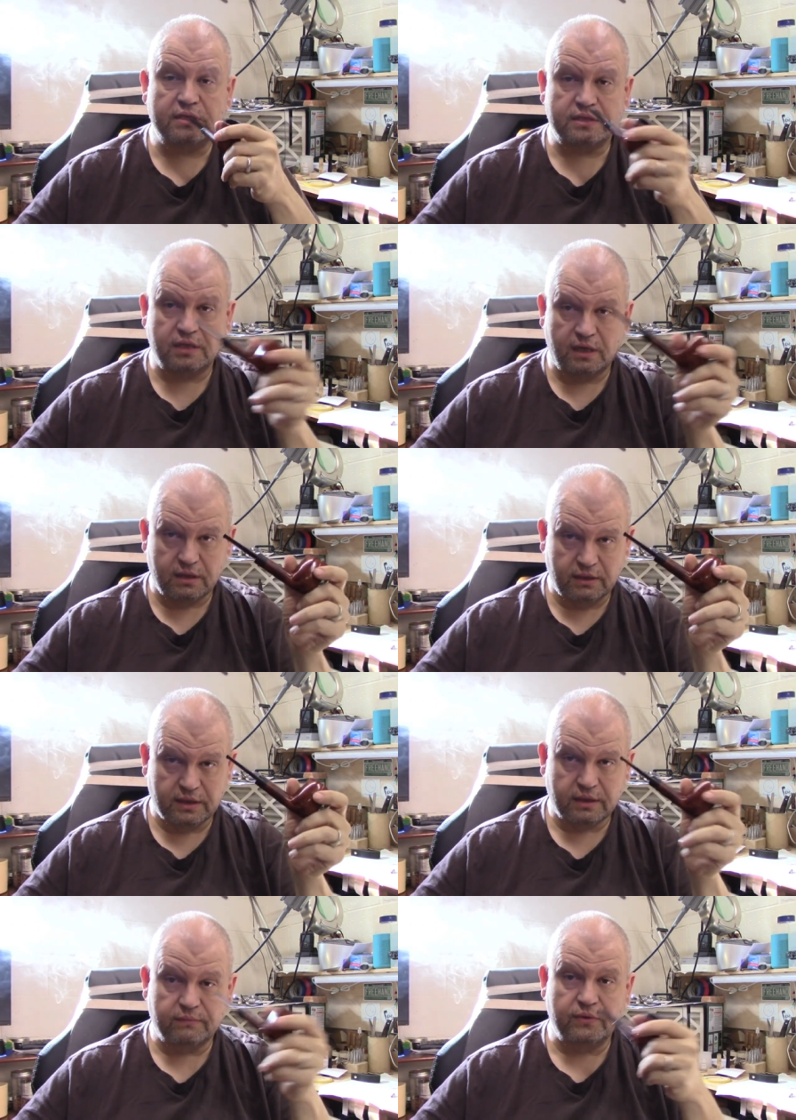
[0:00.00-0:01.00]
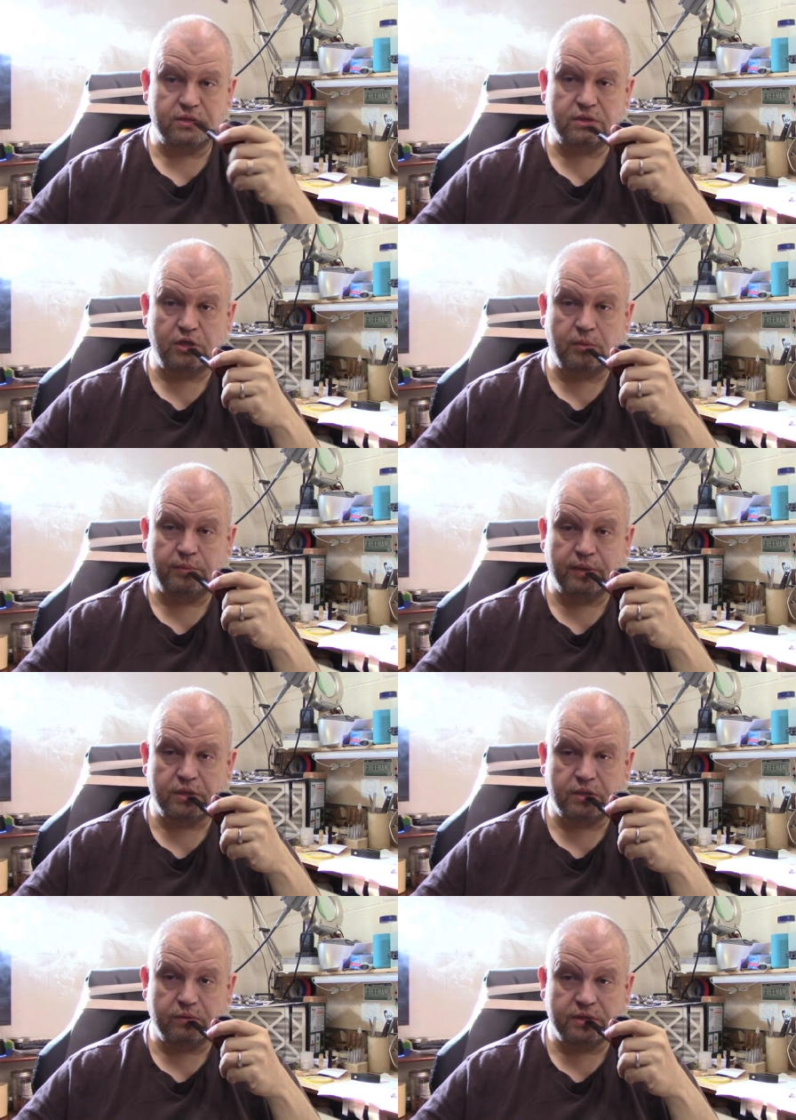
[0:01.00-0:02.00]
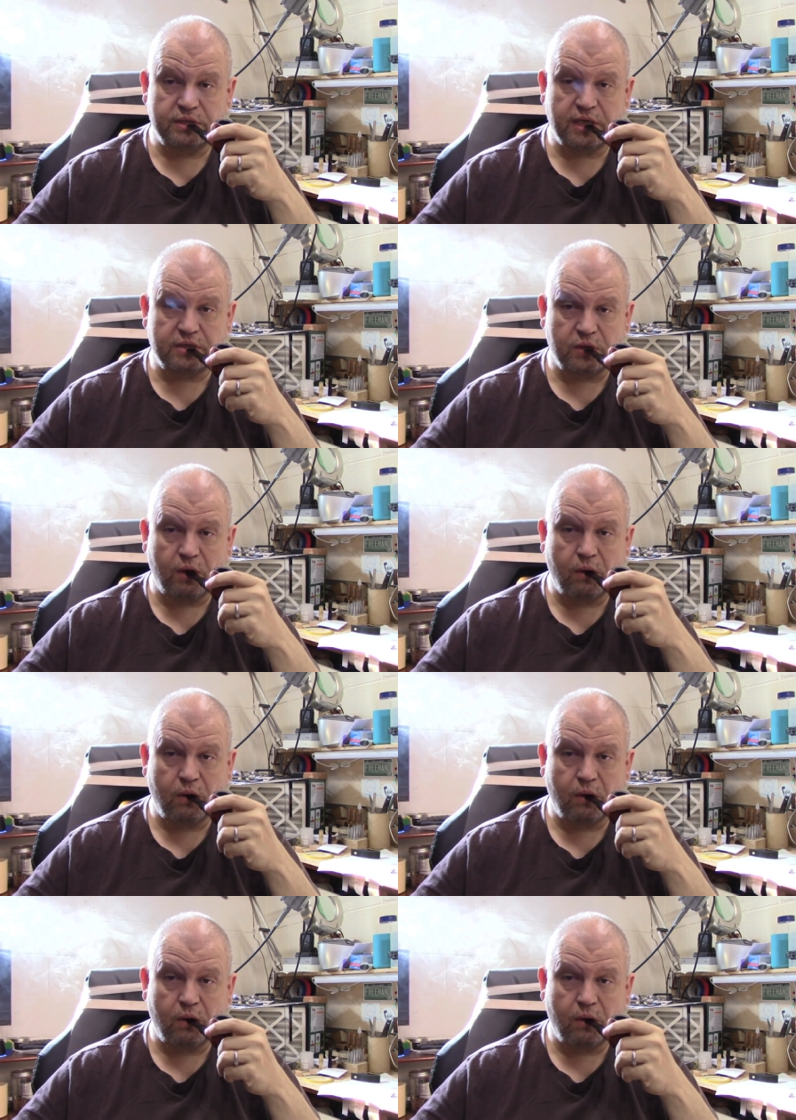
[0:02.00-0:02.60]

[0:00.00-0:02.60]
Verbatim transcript: stock, like this Cuban mixture, which is excellent.